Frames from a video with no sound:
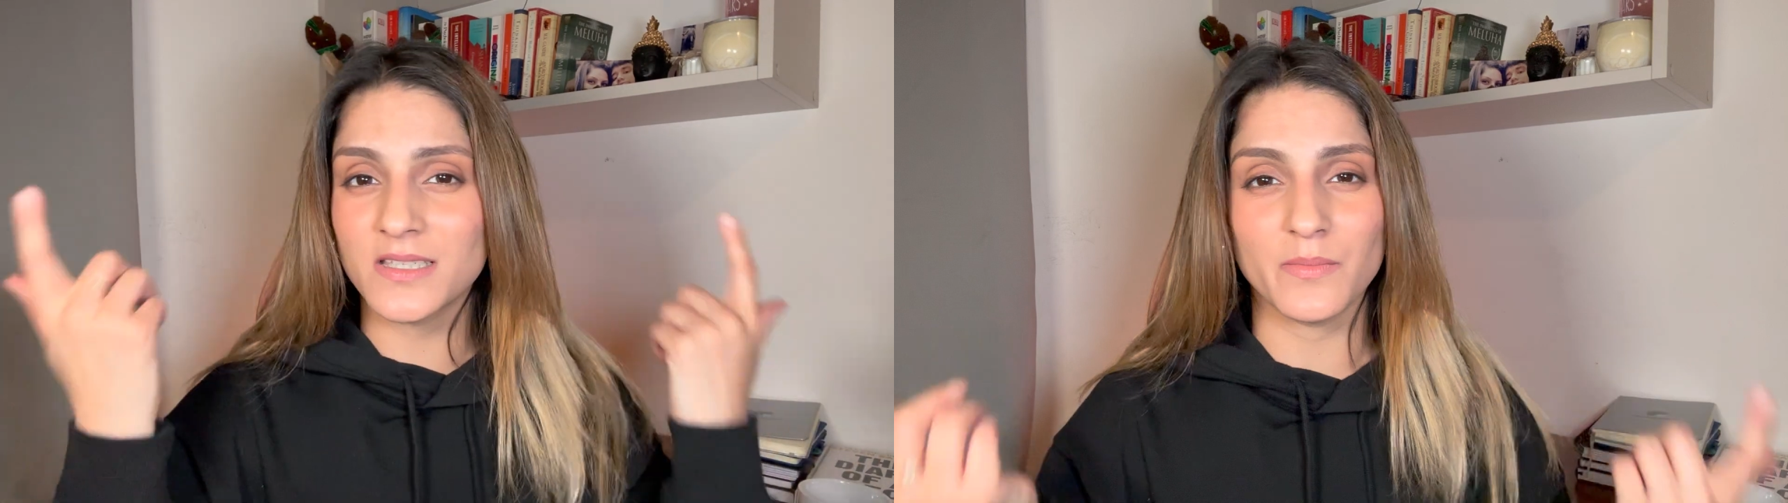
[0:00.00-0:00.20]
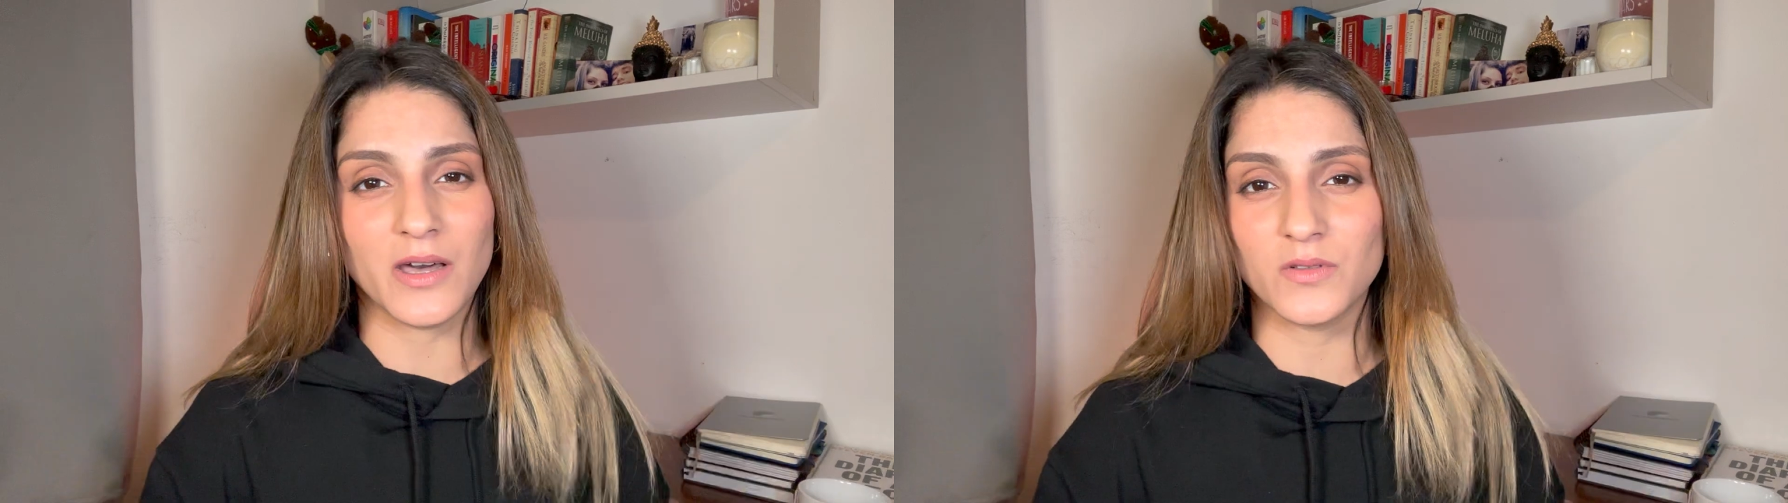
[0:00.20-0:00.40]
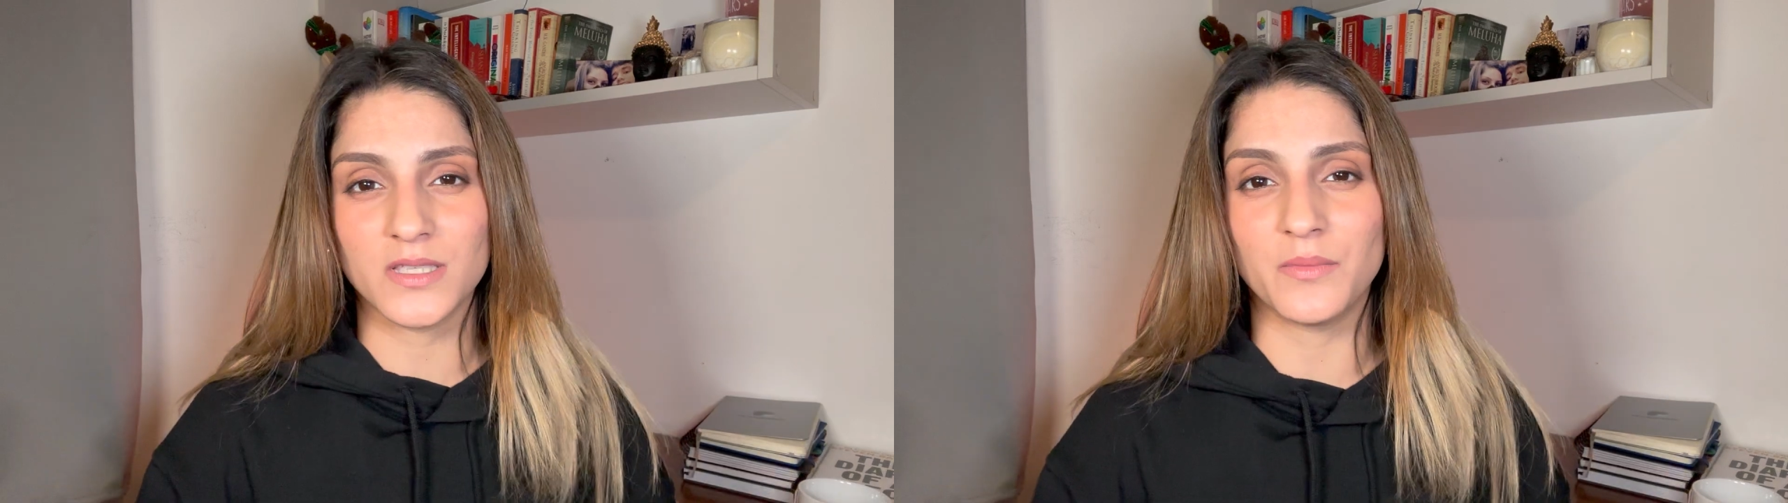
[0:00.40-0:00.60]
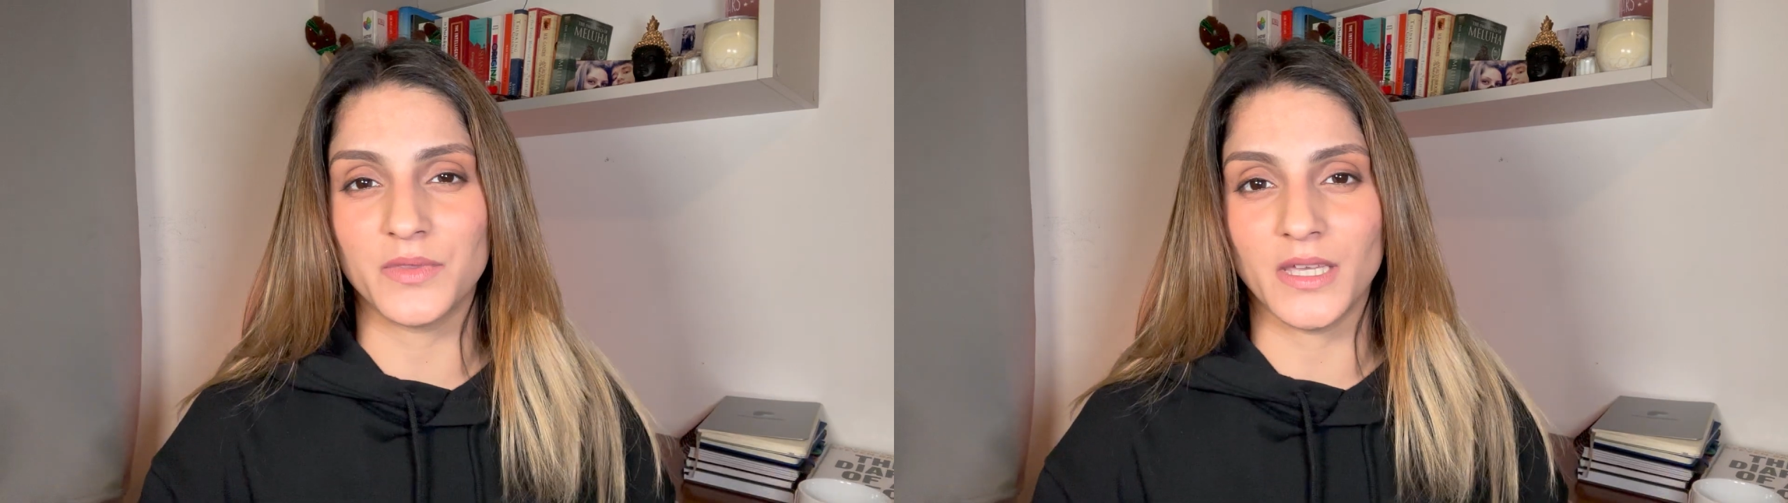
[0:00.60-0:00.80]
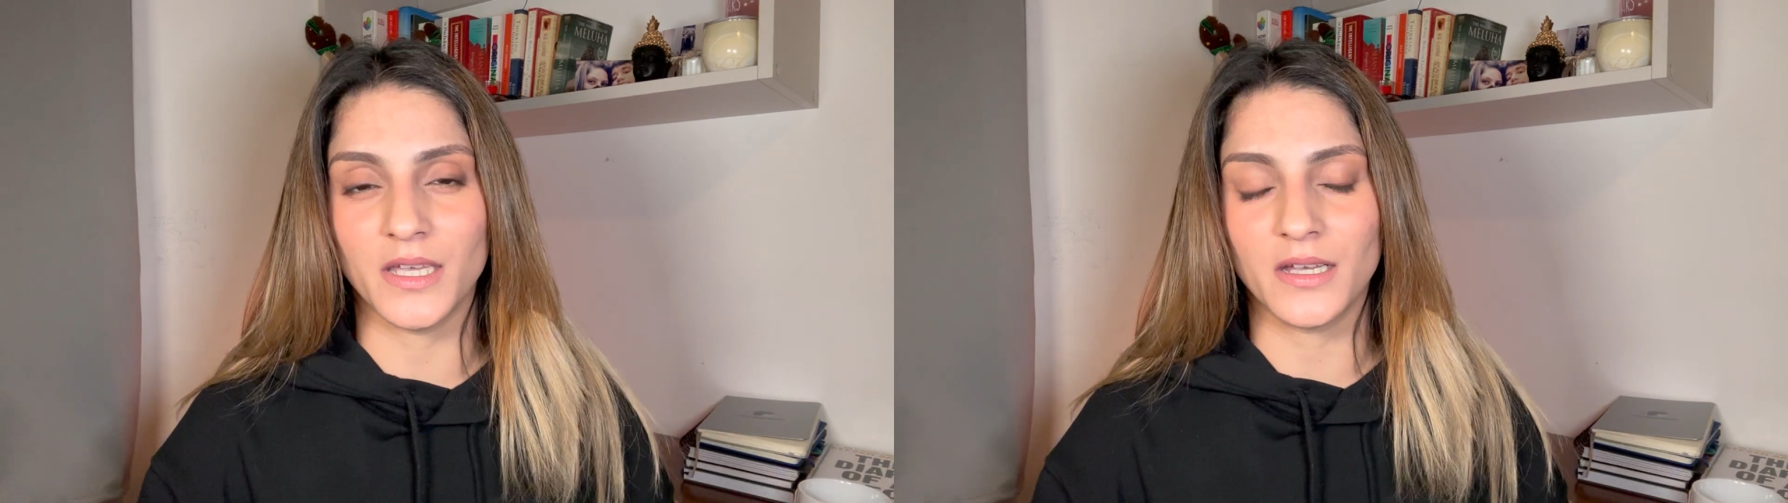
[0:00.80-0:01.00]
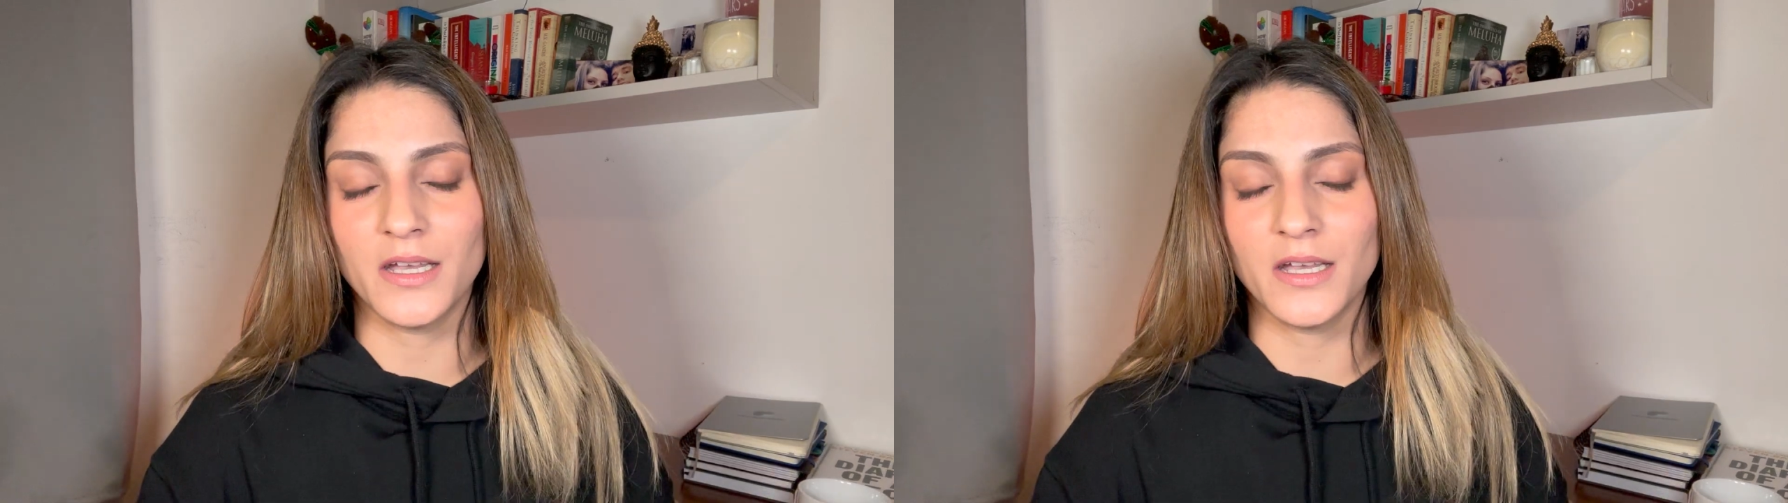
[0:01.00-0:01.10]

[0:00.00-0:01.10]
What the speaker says: about something,